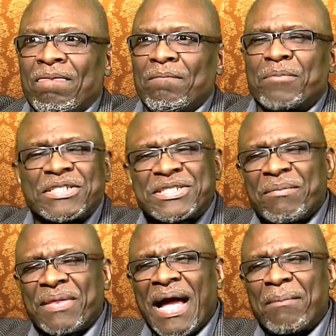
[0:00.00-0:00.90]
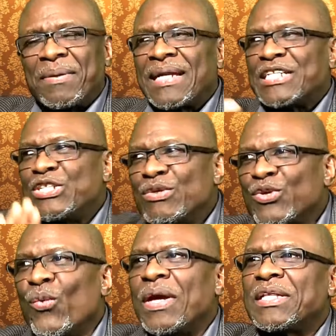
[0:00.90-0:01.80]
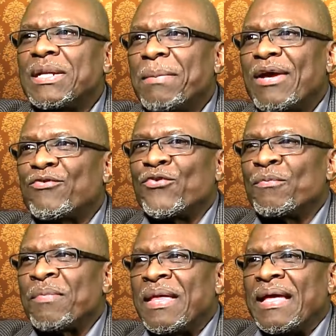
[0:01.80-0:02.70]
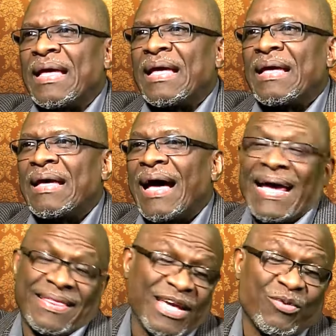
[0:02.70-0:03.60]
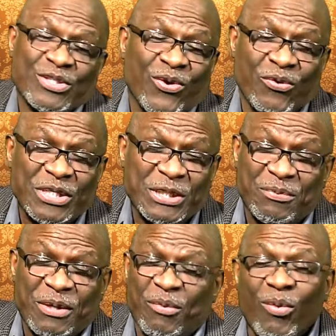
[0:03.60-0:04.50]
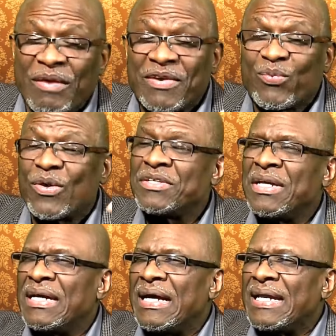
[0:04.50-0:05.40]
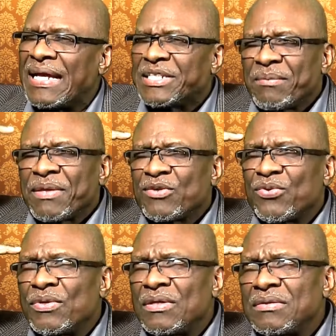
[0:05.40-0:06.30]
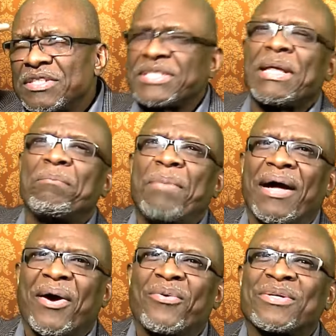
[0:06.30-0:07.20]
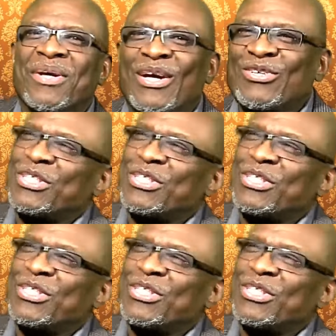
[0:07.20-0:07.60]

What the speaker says: But something happened. As she was going into the bedroom, I think it was the Holy Spirit, but whatever it was, like something told her, step back out. So she